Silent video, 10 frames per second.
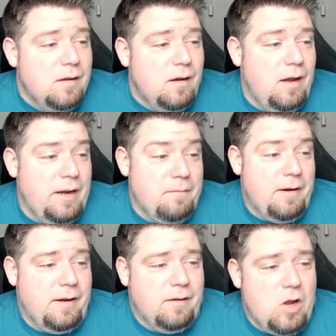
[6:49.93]

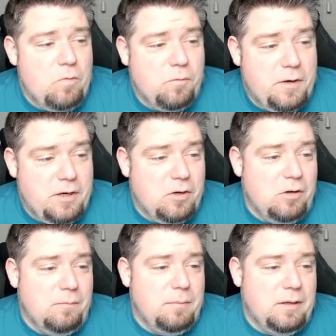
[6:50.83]
Anyway, hopefully
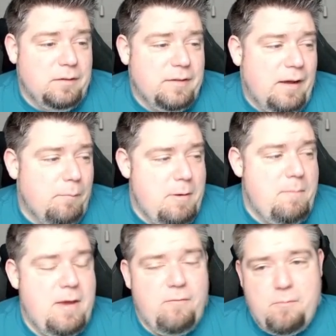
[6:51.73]
not, but that'll be a
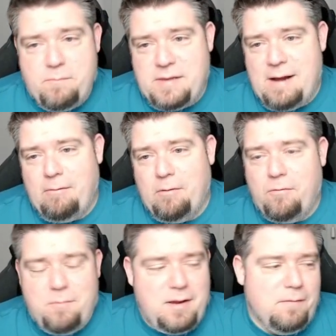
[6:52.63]
bit of a downer
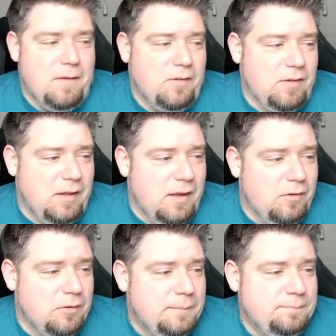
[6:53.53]
for me if that's the
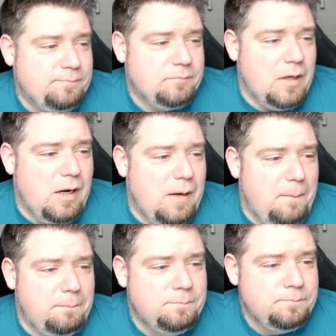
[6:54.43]
case.
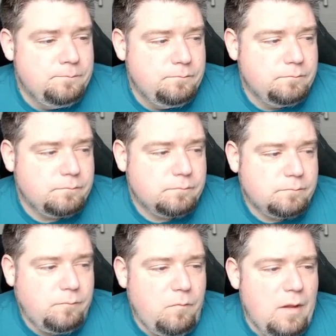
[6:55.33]

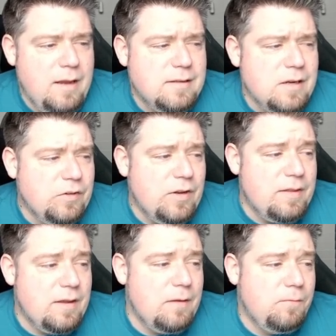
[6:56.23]
It does say
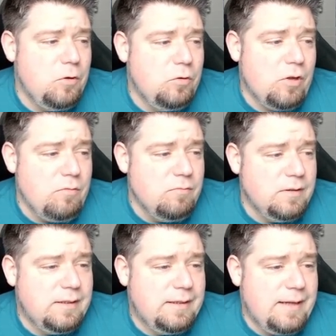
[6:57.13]
that if you don't
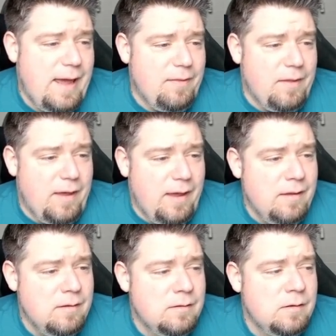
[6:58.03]
get
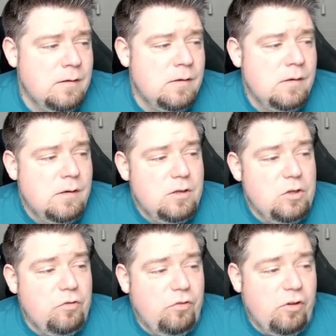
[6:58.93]
there,
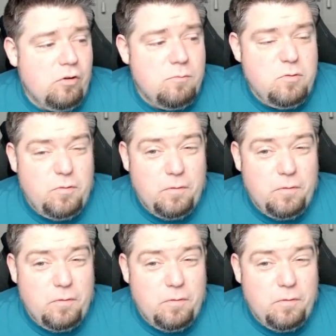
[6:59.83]
you still move the